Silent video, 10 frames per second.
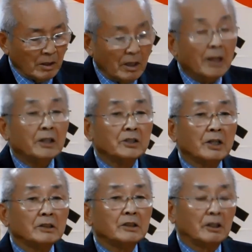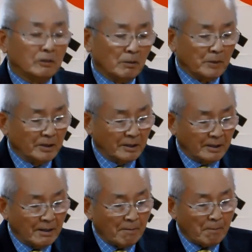Ladies and
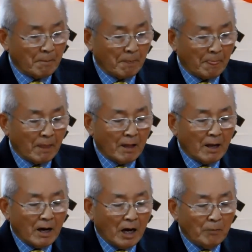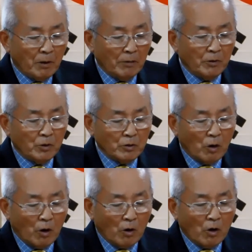gentlemen, I believe you
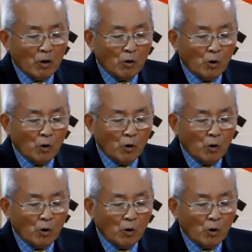know